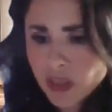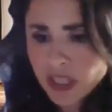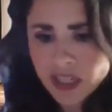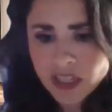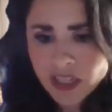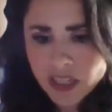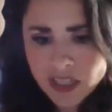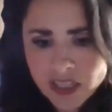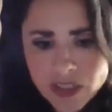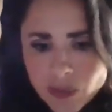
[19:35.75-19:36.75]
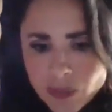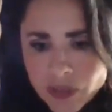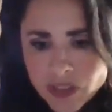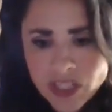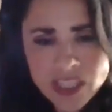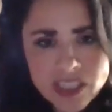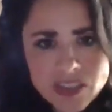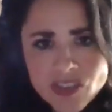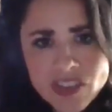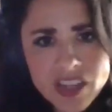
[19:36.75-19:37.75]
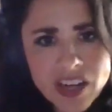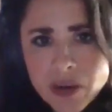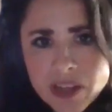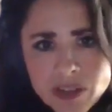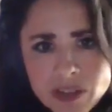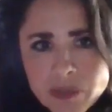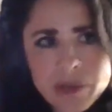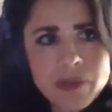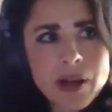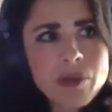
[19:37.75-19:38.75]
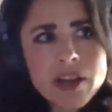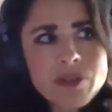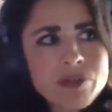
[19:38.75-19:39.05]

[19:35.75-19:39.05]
And, one day he just said, I want you to be my wife.